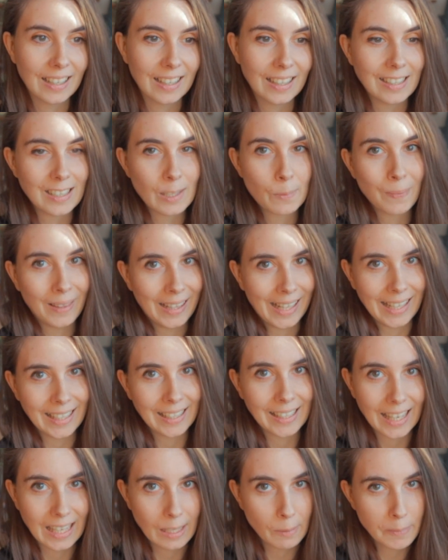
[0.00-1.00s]
it's
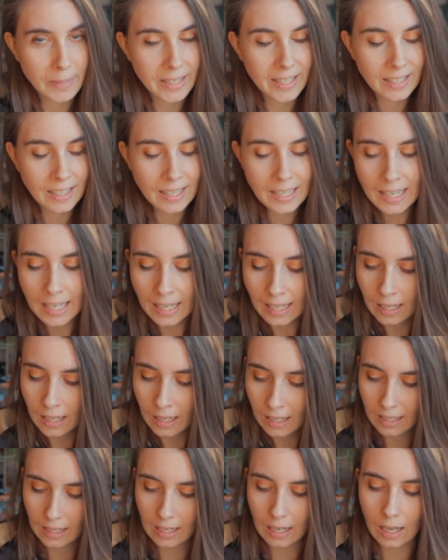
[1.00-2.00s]
playing games.
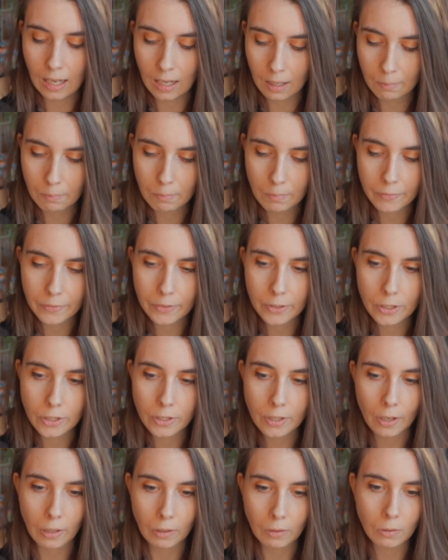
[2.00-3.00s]

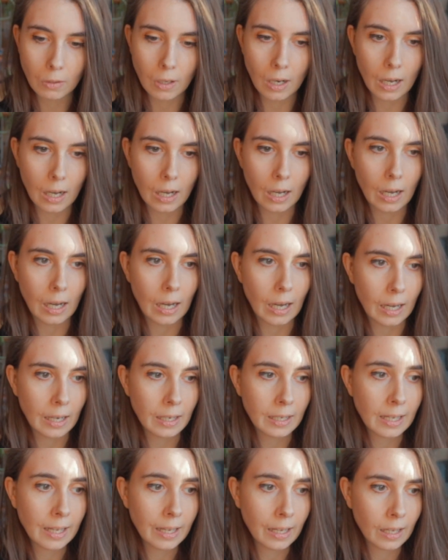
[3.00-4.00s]
So
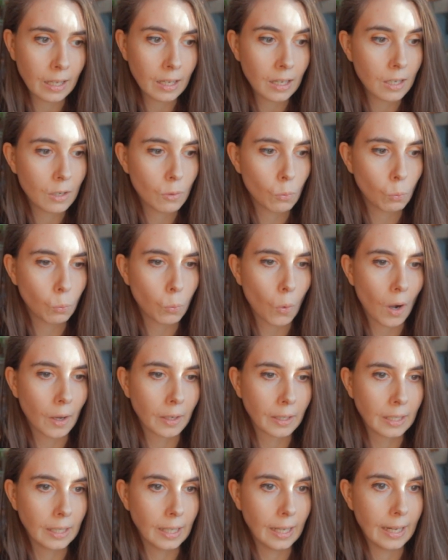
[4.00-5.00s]
I
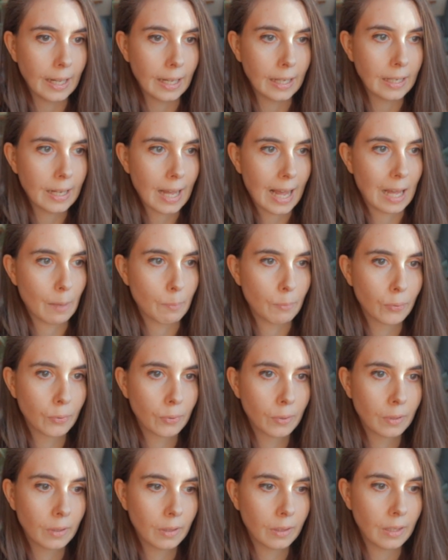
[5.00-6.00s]
wanted an app
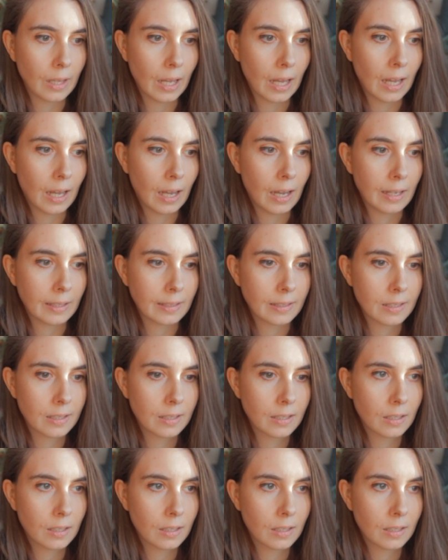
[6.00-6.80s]
that